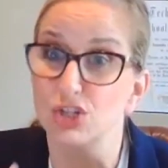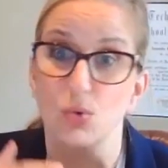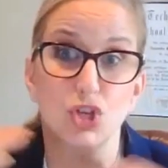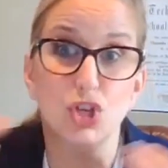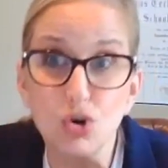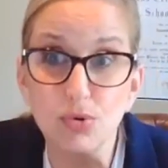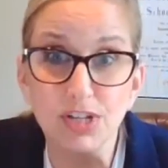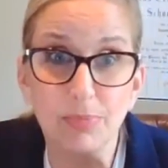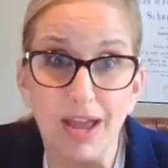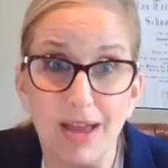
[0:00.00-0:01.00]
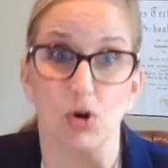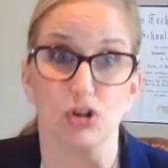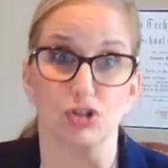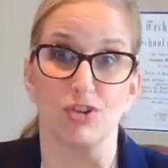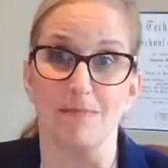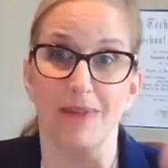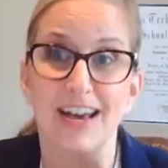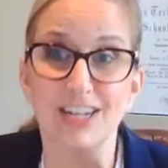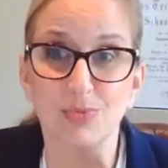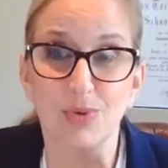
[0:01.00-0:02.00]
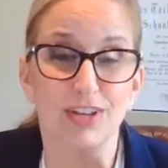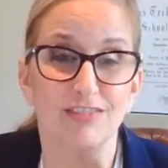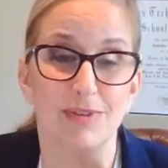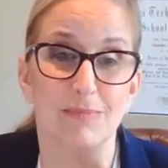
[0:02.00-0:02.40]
So you are going to pay more. So you might as well give